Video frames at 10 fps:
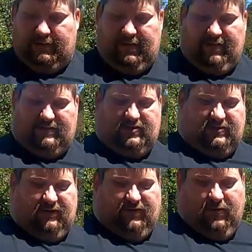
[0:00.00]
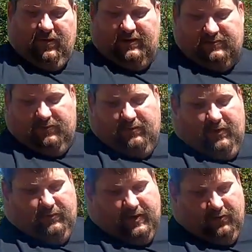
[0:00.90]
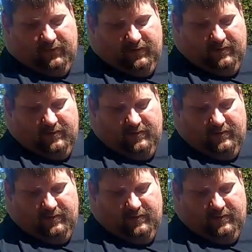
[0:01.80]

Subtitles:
Give it just a few minutes and we'll roll it over.